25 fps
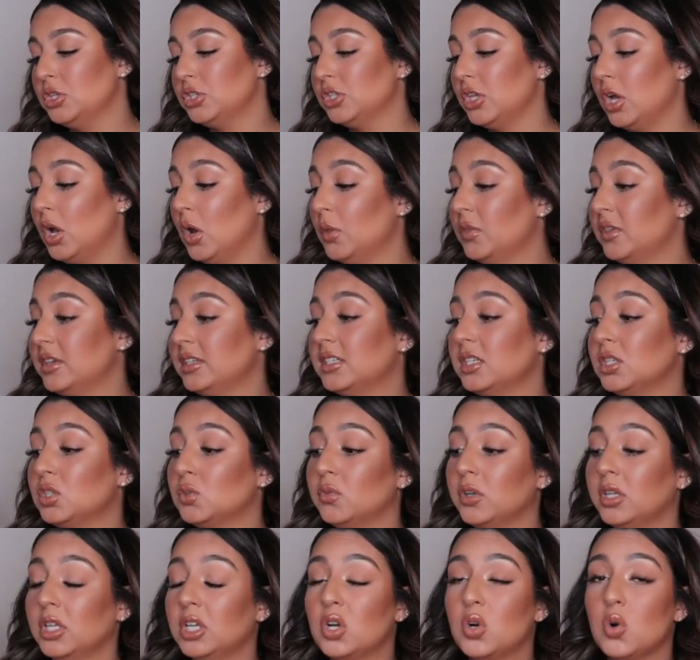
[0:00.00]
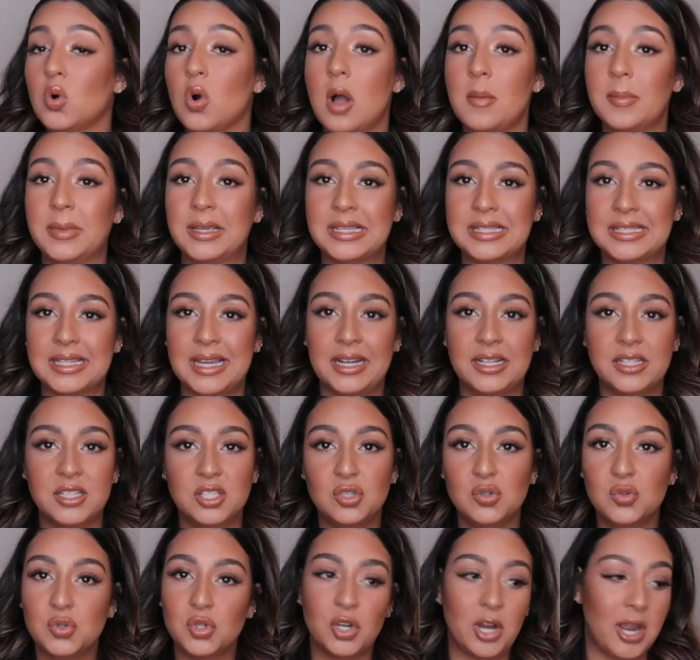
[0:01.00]
So this is really cool. I'm excited
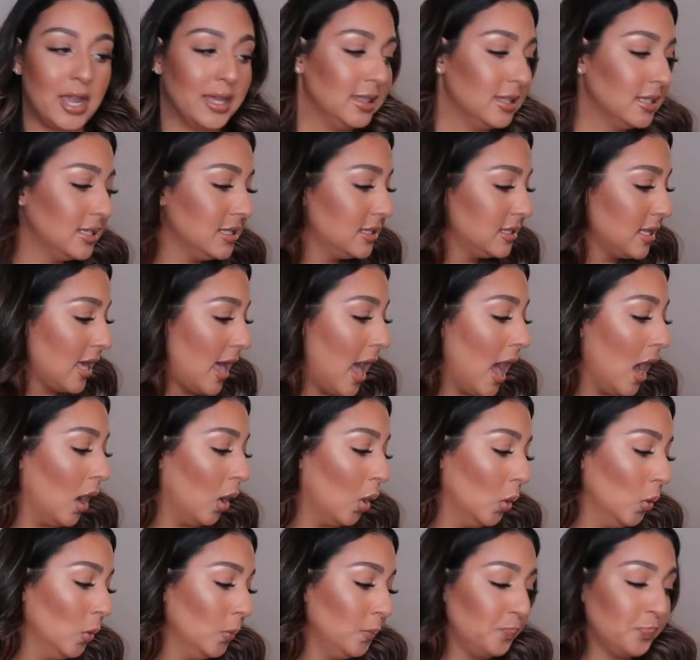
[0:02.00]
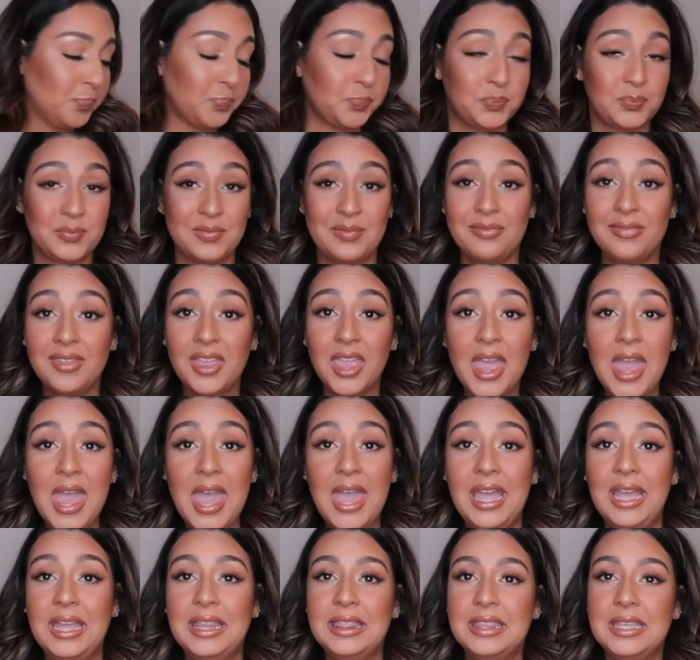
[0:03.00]
to try this out.
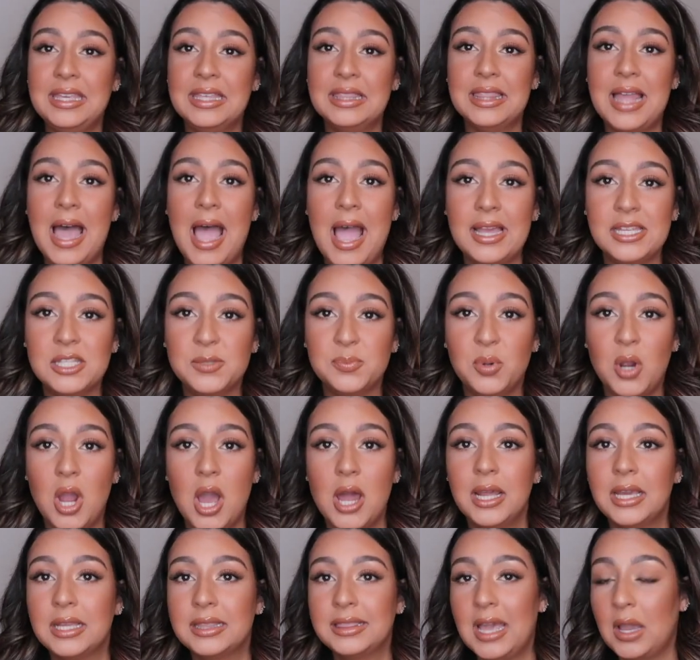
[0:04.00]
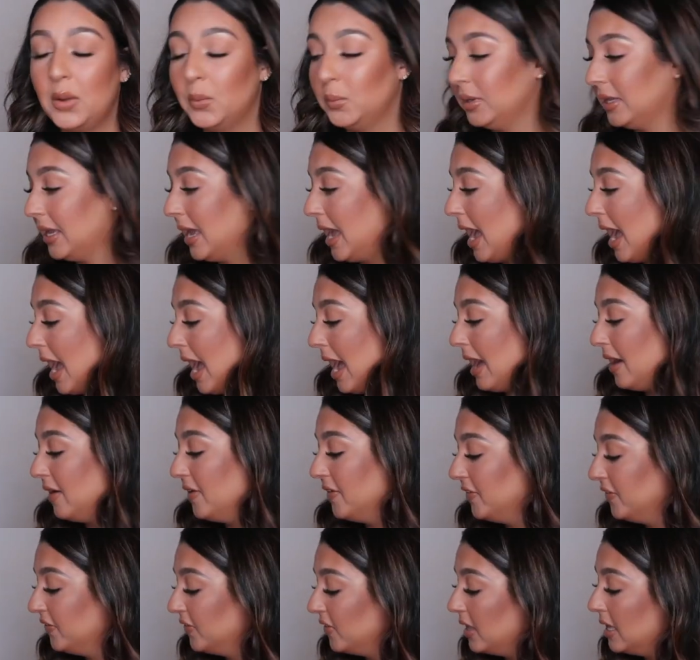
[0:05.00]
And the last product that we
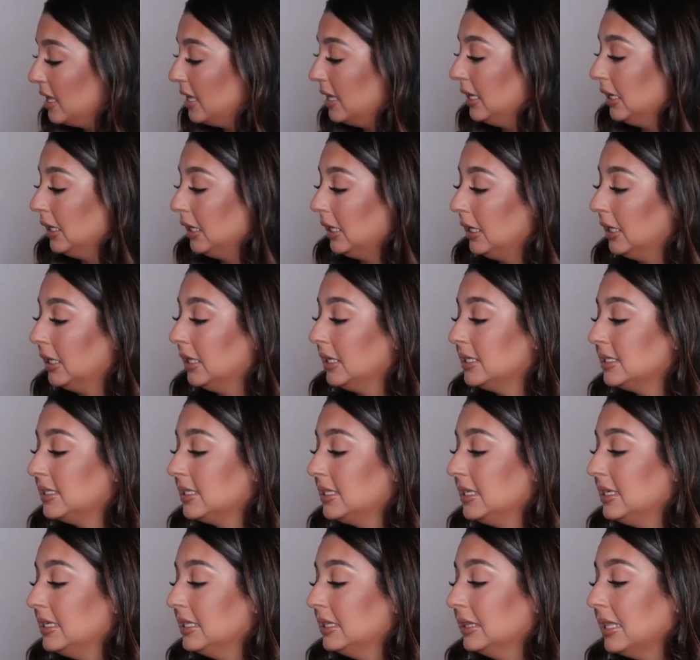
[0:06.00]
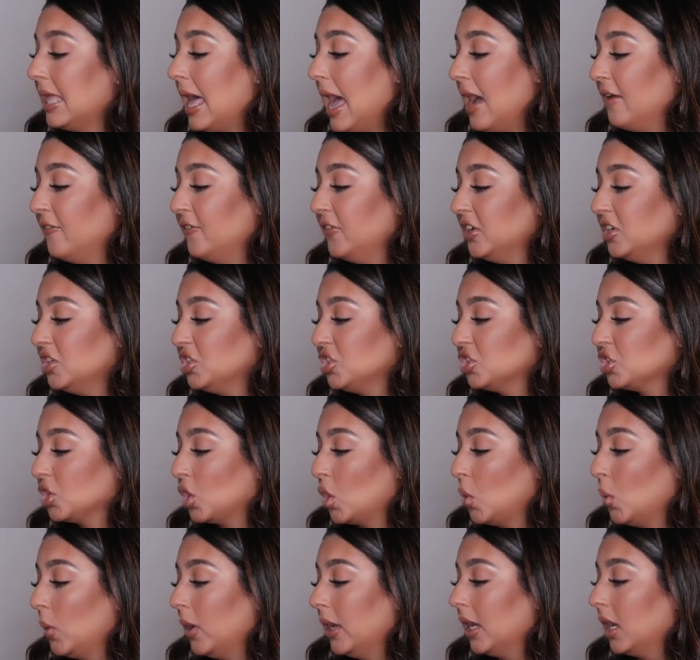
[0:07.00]
have is the Lavish
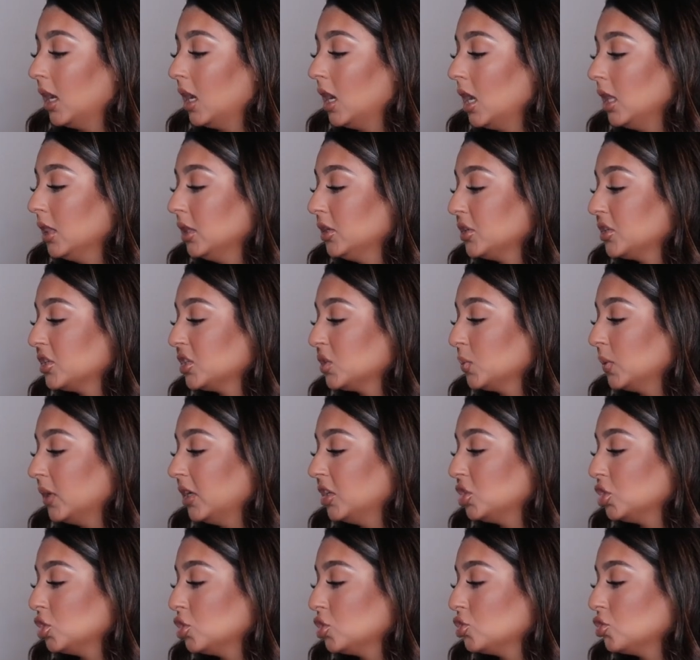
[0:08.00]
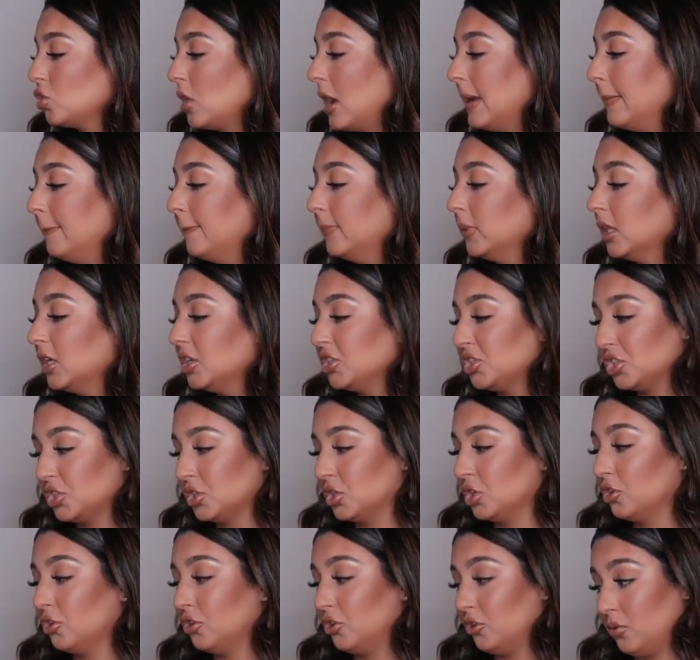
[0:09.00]
Quick Color Switch Dry
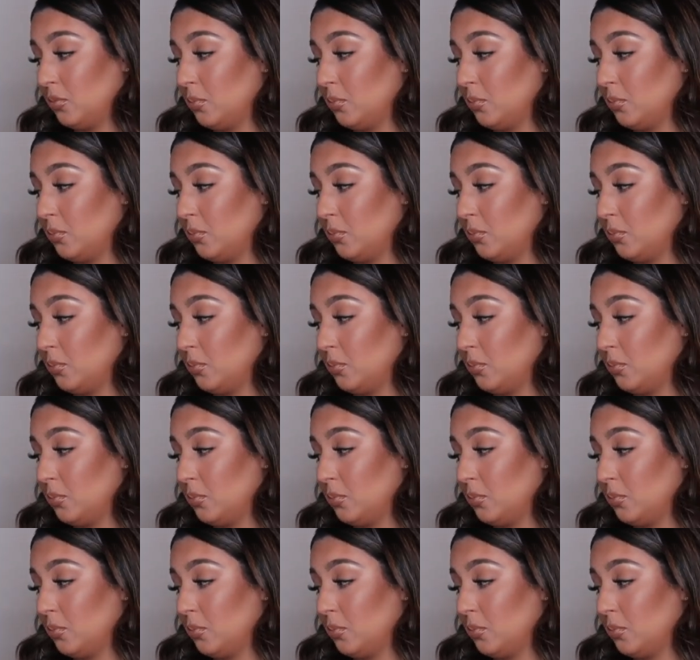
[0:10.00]
Brush